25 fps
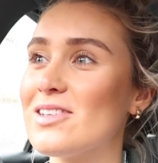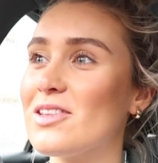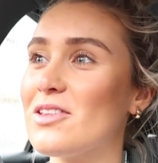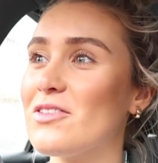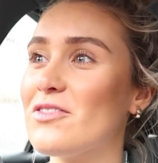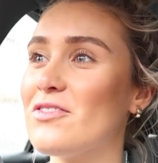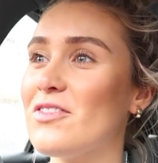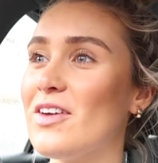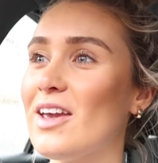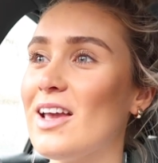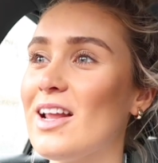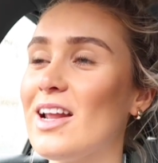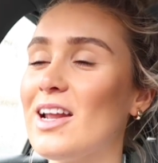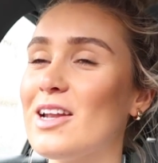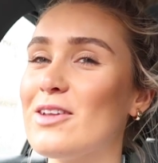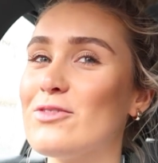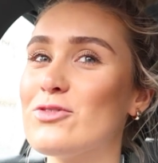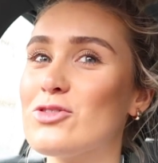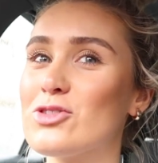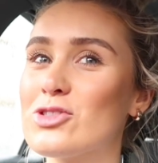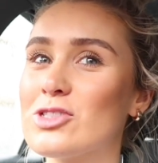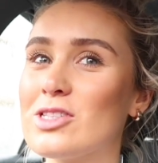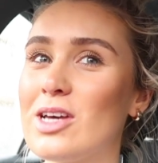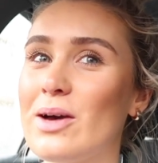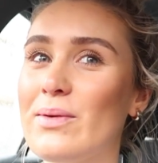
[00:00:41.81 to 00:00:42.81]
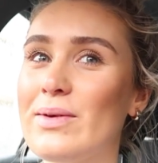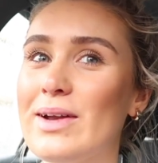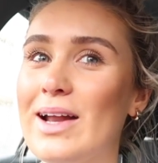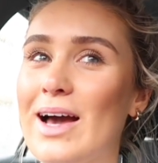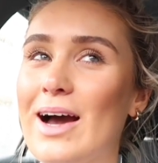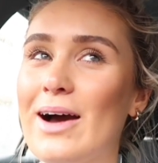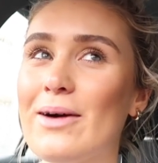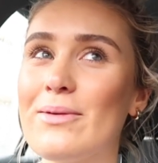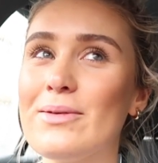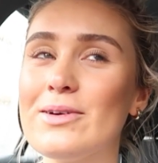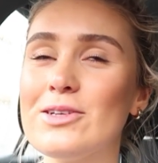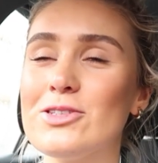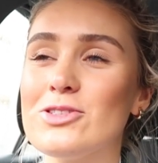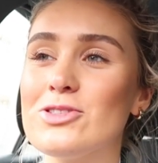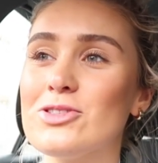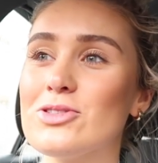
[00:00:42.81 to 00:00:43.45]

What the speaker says: so the feeling of just going out is